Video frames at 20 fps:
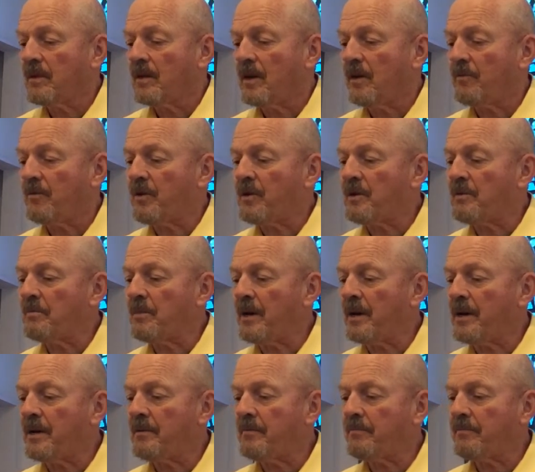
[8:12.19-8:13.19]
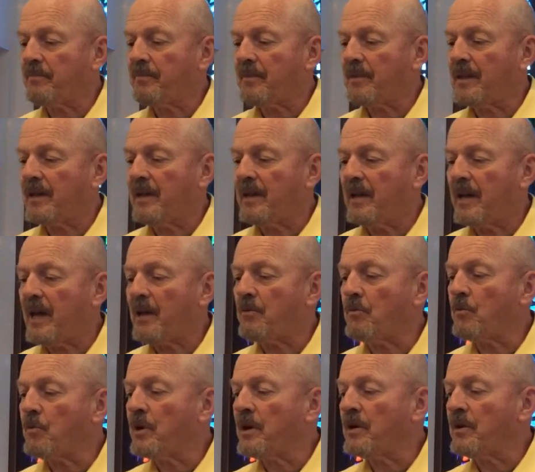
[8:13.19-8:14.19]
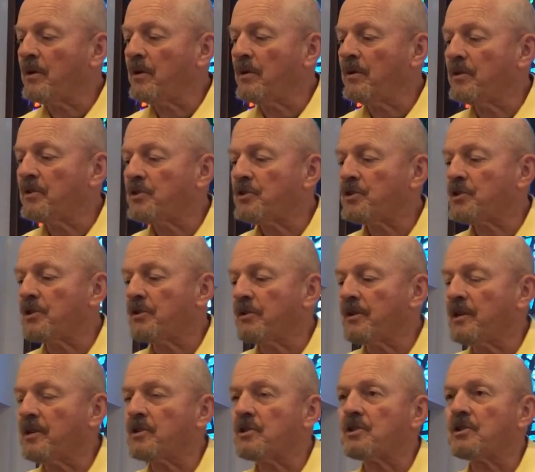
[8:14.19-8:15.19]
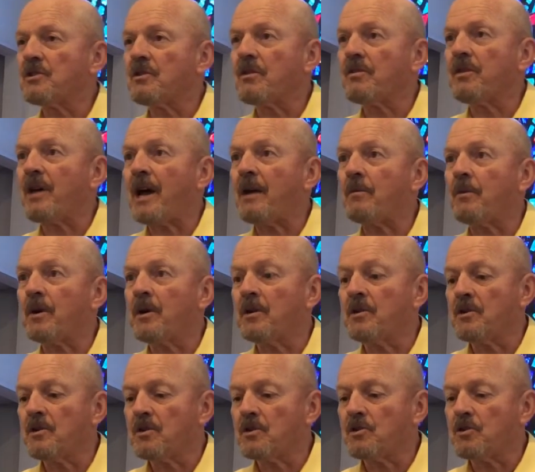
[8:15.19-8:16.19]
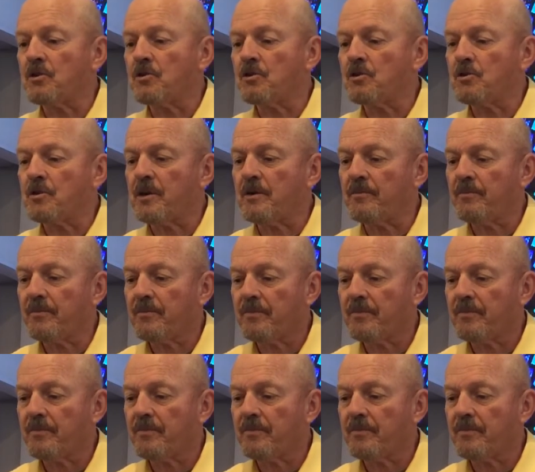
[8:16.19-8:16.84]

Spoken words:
A friend of mine had real serious thyroid surgery,